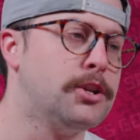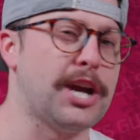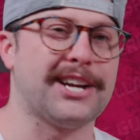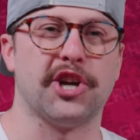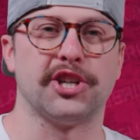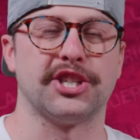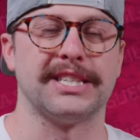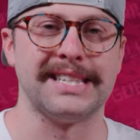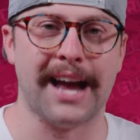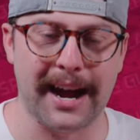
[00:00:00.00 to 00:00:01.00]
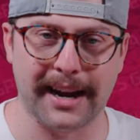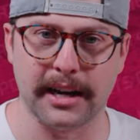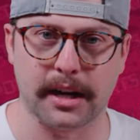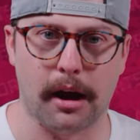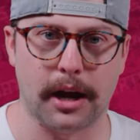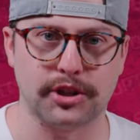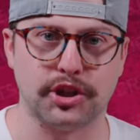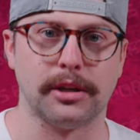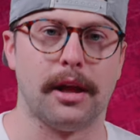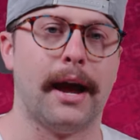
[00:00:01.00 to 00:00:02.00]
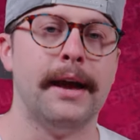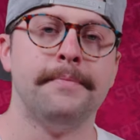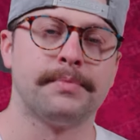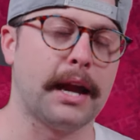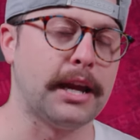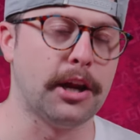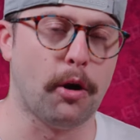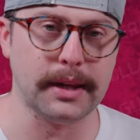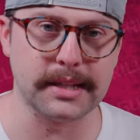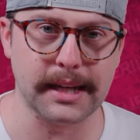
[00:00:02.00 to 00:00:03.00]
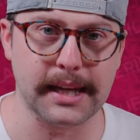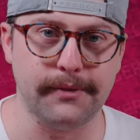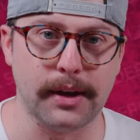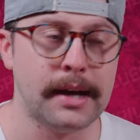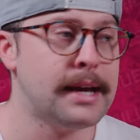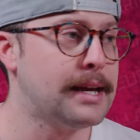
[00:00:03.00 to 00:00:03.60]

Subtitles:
Jack Johnson's not going to cost you a lot, and you know what he's going to give you.